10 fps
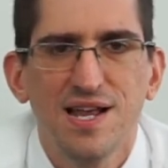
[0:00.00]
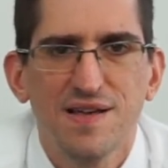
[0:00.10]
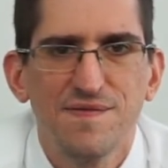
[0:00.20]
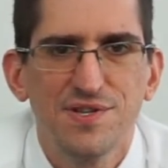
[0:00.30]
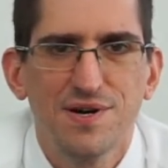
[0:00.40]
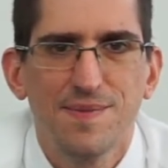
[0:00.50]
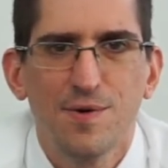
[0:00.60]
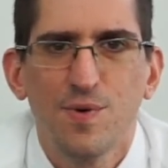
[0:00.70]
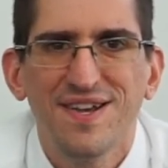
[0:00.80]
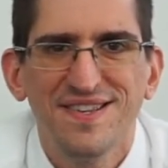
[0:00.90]
Like if you're talking
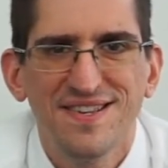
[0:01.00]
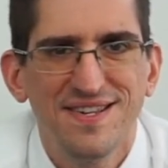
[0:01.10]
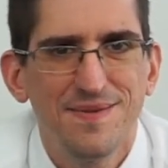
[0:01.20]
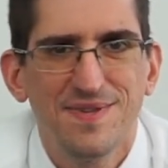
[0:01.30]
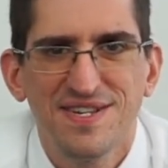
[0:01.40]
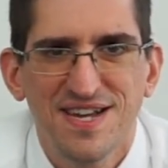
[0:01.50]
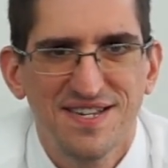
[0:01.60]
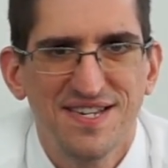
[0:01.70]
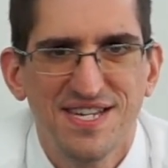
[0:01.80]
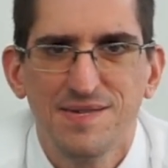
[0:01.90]
about racism and
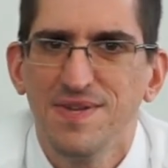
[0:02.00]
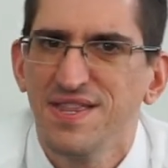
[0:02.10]
sexism and